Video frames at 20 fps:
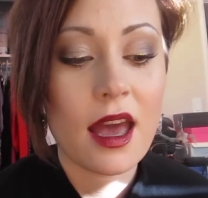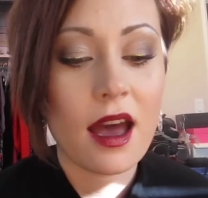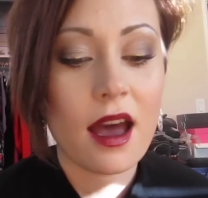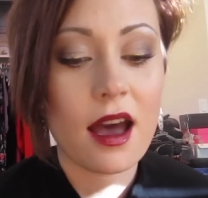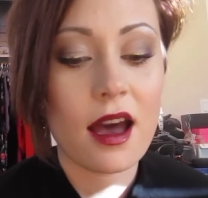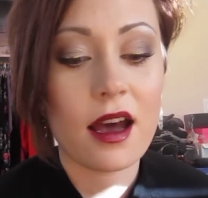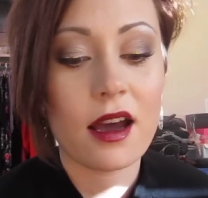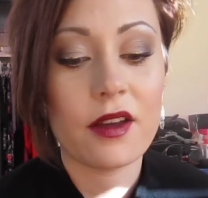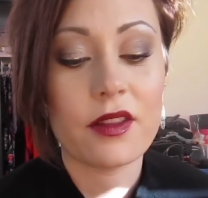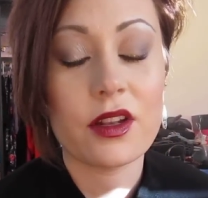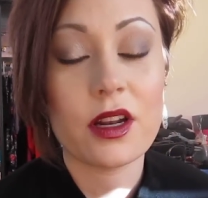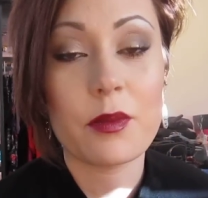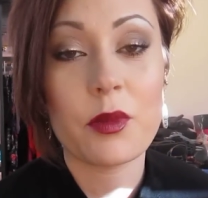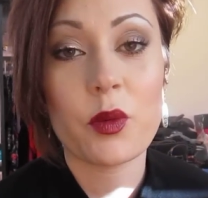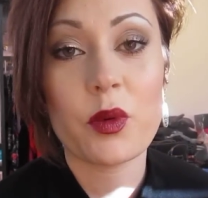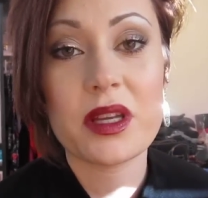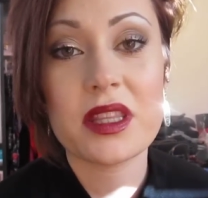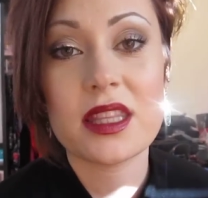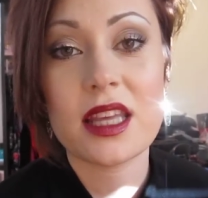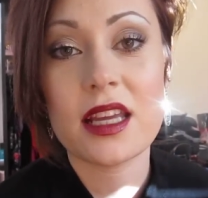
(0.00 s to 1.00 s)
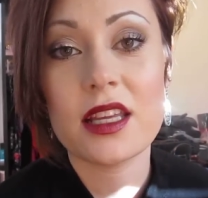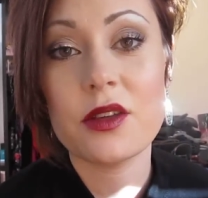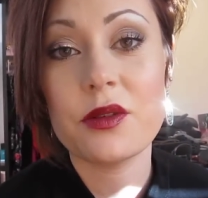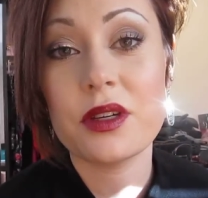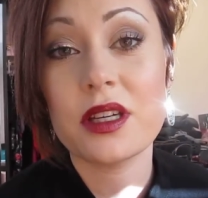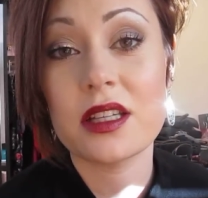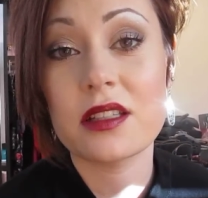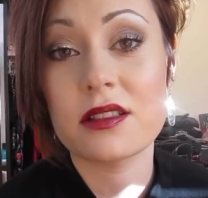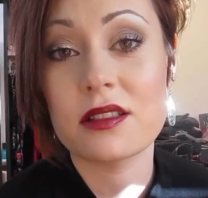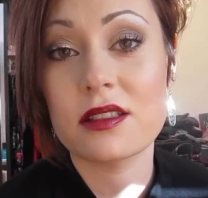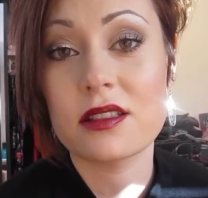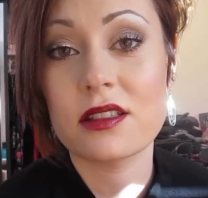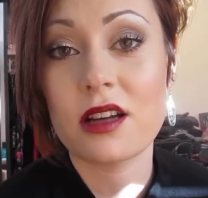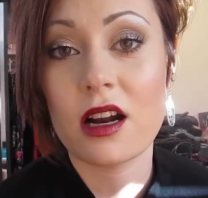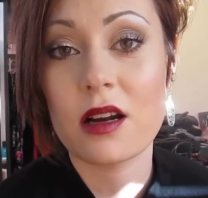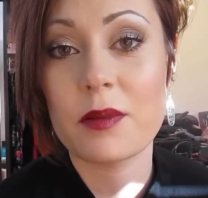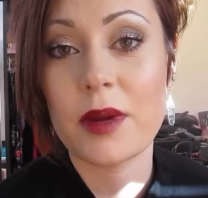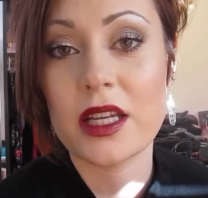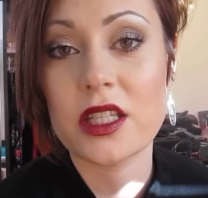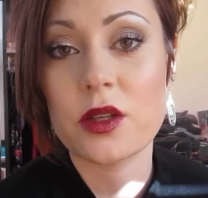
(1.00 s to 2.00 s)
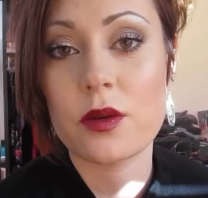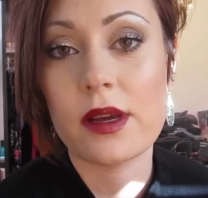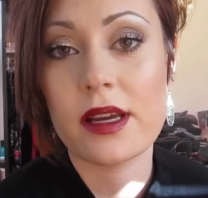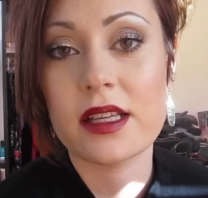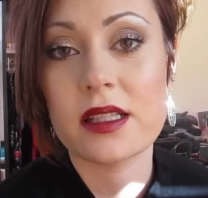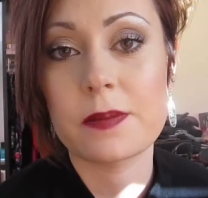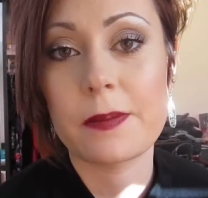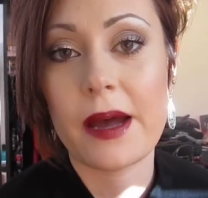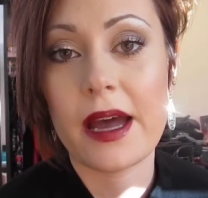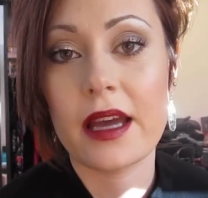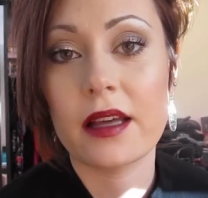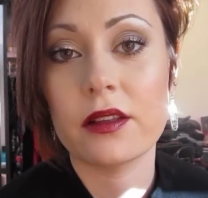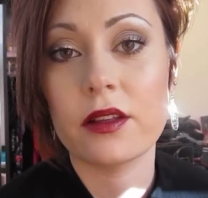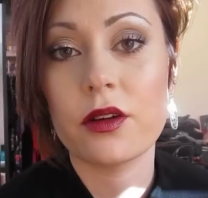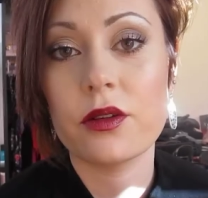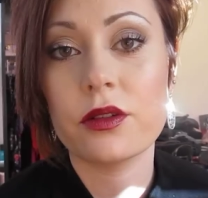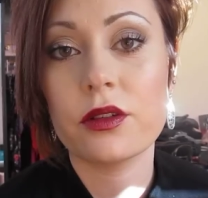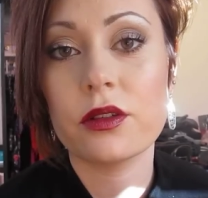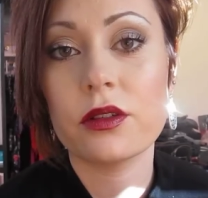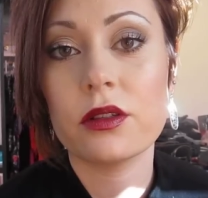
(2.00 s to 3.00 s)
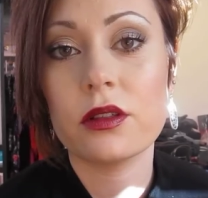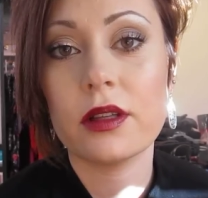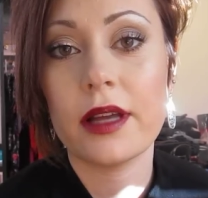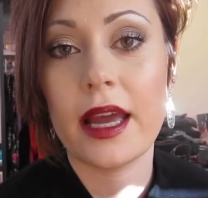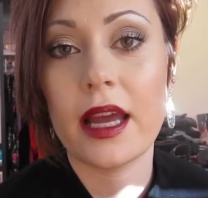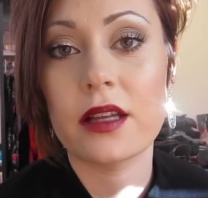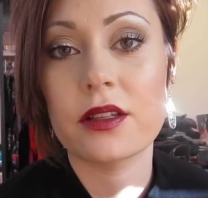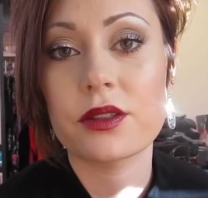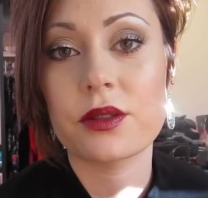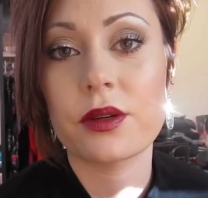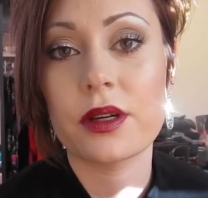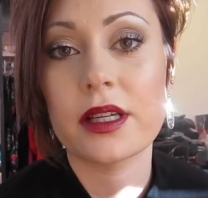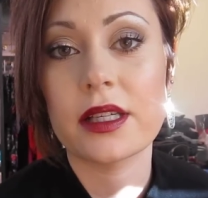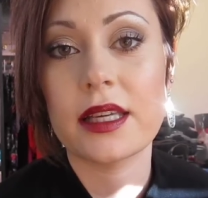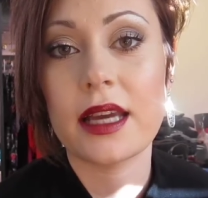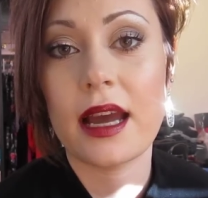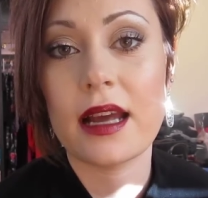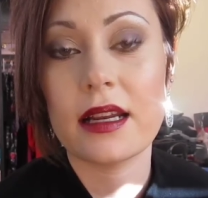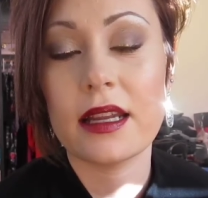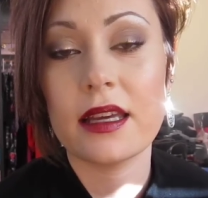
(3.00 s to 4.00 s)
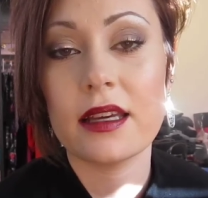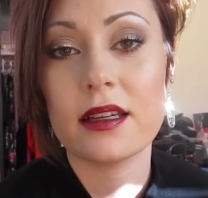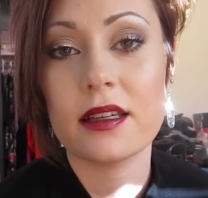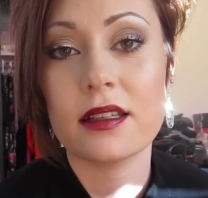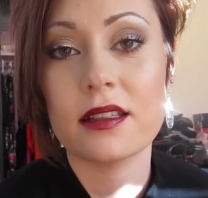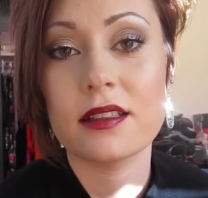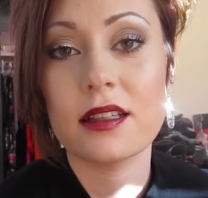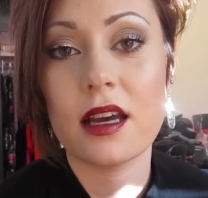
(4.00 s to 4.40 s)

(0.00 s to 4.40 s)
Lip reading: The number one thing you can start by doing is buying local and organic.